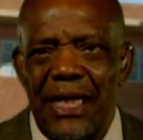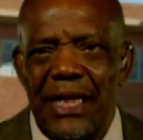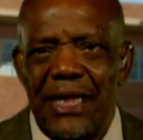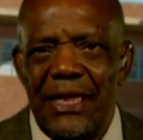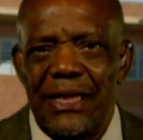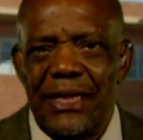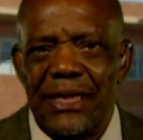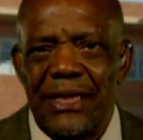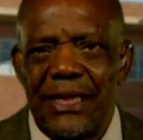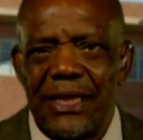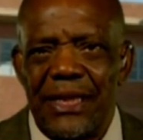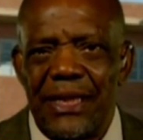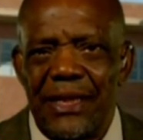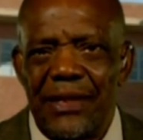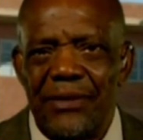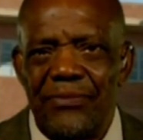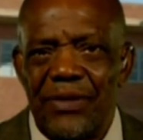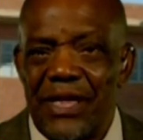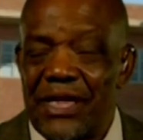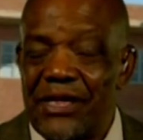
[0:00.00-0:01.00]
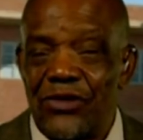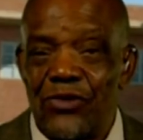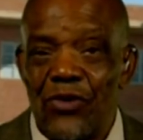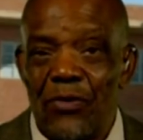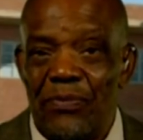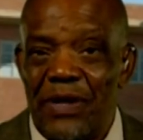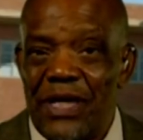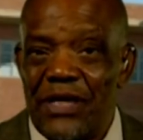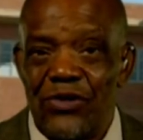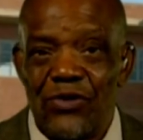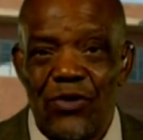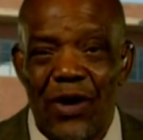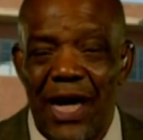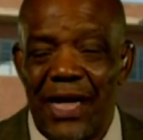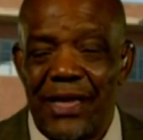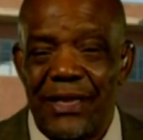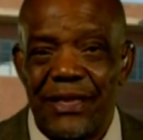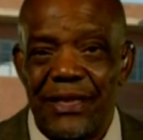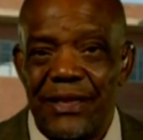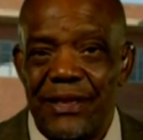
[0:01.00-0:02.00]
And uh, there is no place to
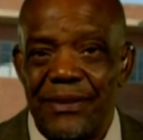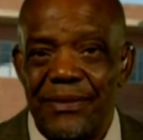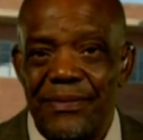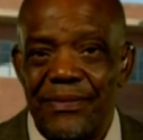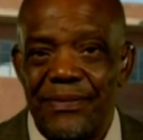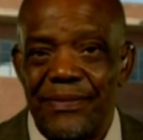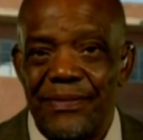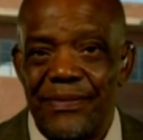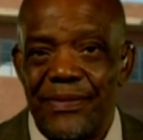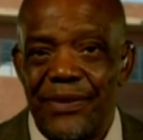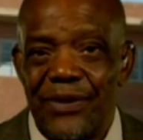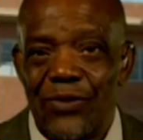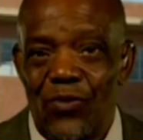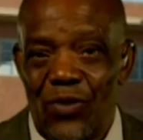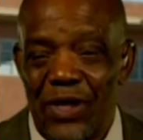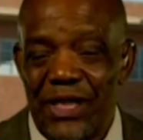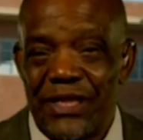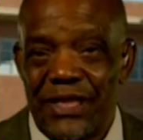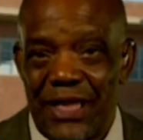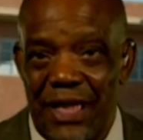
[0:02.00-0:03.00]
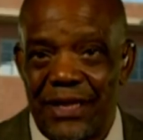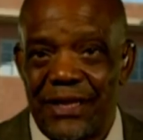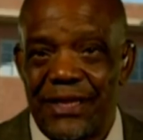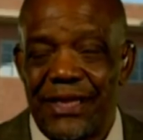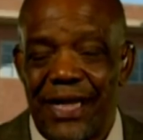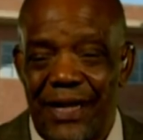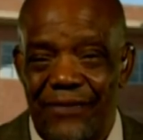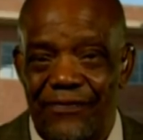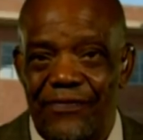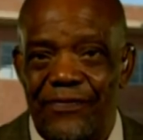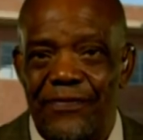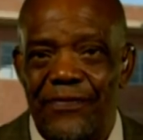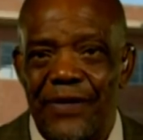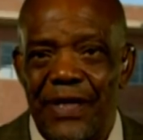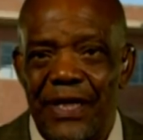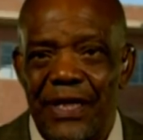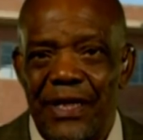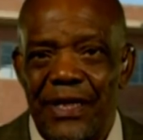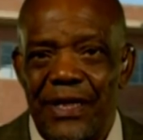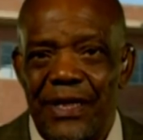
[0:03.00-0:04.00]
hide. We just have
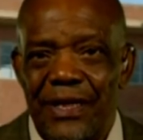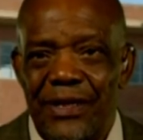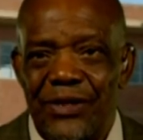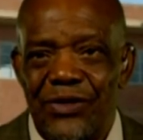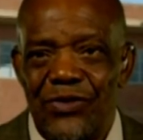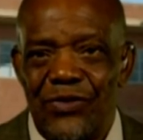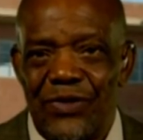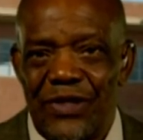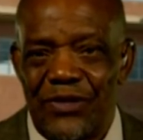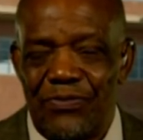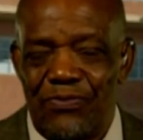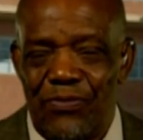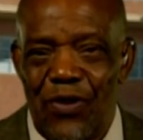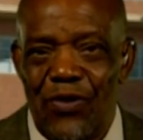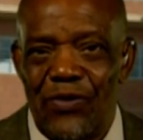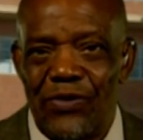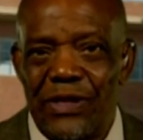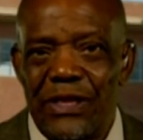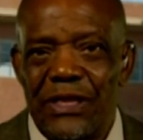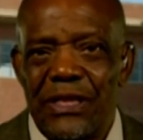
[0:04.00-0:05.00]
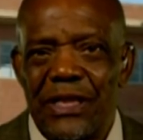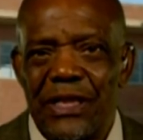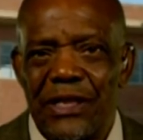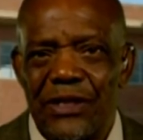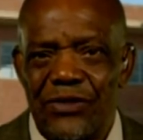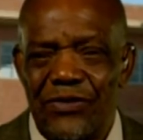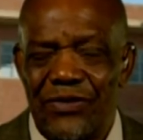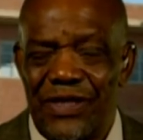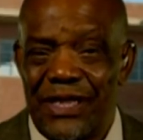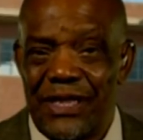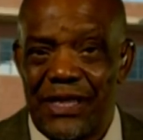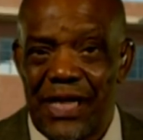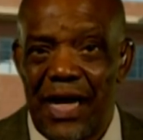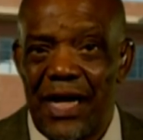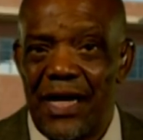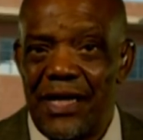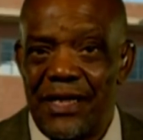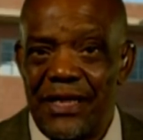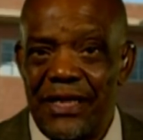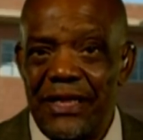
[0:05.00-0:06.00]
to respond the
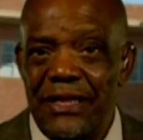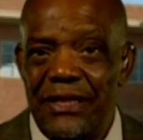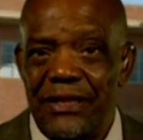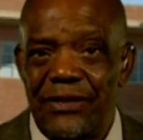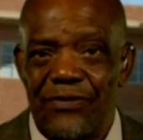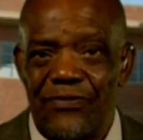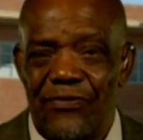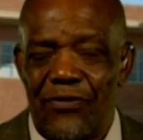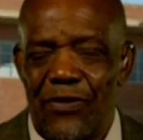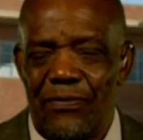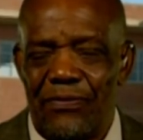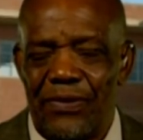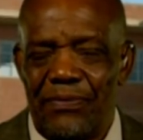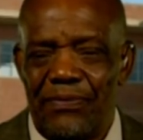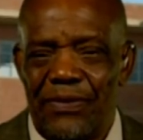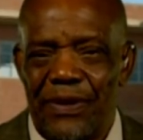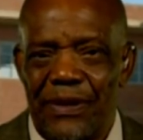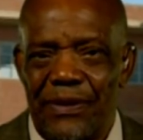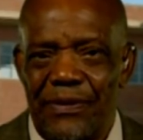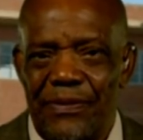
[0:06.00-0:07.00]
dire needs of the poor.